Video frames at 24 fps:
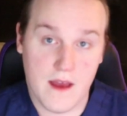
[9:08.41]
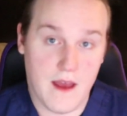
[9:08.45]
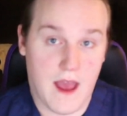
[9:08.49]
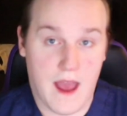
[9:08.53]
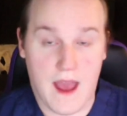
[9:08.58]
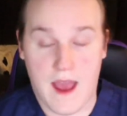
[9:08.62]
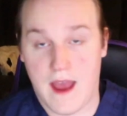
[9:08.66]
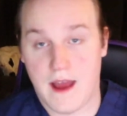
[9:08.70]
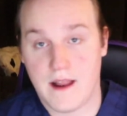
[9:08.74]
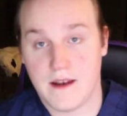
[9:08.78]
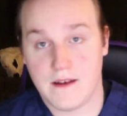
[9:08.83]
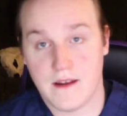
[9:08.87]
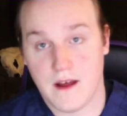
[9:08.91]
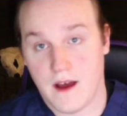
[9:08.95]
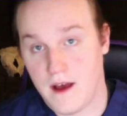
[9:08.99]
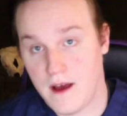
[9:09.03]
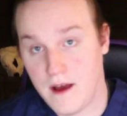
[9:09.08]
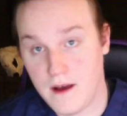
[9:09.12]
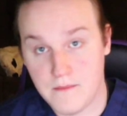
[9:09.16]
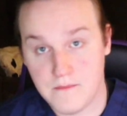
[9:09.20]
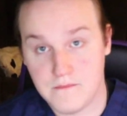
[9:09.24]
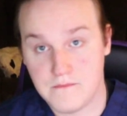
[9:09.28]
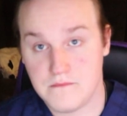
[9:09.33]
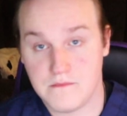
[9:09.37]

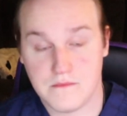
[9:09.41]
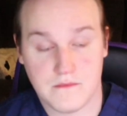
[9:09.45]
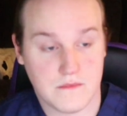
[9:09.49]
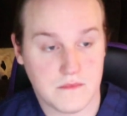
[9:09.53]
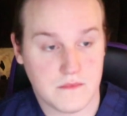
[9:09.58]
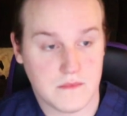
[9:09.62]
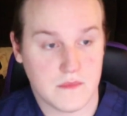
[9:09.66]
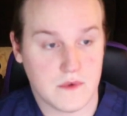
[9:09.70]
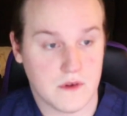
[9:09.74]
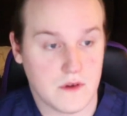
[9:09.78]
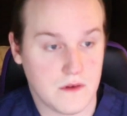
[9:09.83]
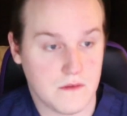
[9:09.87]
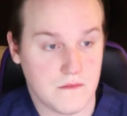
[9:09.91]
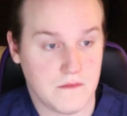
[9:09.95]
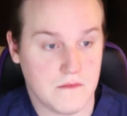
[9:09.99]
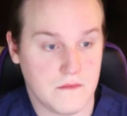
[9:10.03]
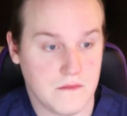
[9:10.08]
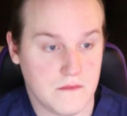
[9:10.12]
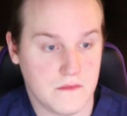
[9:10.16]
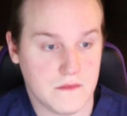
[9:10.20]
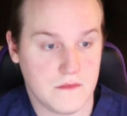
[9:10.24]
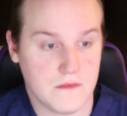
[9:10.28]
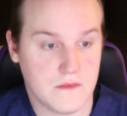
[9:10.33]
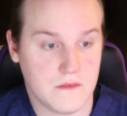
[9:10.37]
And
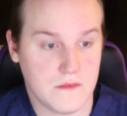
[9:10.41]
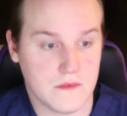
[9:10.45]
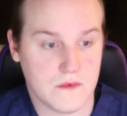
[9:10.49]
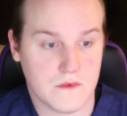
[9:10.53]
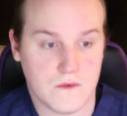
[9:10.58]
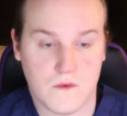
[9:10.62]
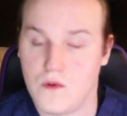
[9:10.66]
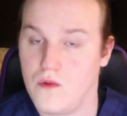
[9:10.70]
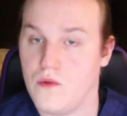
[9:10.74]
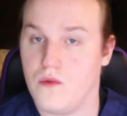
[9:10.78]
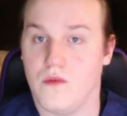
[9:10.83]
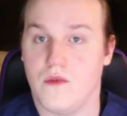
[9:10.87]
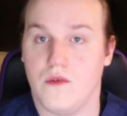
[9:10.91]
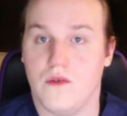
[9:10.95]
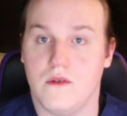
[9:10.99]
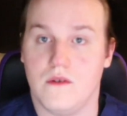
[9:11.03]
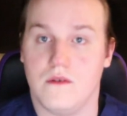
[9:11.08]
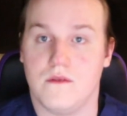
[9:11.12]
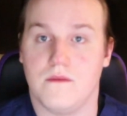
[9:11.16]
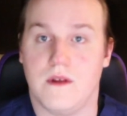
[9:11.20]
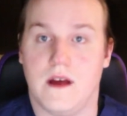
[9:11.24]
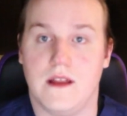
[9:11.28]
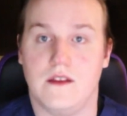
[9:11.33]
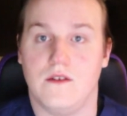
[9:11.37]

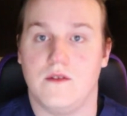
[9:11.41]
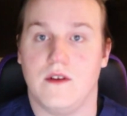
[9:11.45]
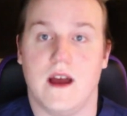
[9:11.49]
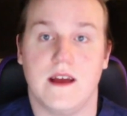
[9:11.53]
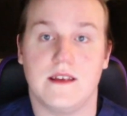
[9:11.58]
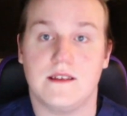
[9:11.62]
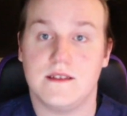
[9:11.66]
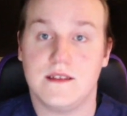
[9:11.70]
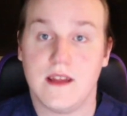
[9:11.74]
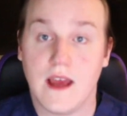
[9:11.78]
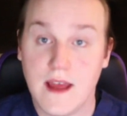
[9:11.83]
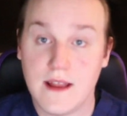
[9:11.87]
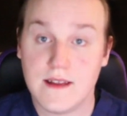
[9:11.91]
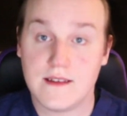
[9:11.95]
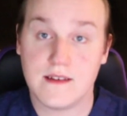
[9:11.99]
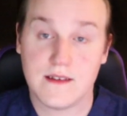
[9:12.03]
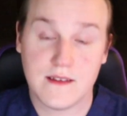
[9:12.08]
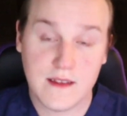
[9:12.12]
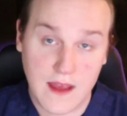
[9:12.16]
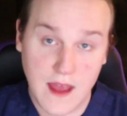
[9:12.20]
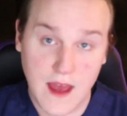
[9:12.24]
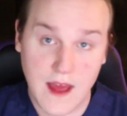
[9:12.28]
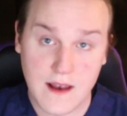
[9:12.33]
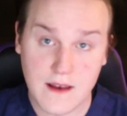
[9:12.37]
cool that you guys stayed till
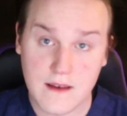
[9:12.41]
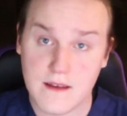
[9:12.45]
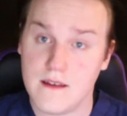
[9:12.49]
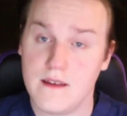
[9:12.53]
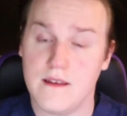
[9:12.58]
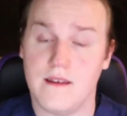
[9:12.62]
the end.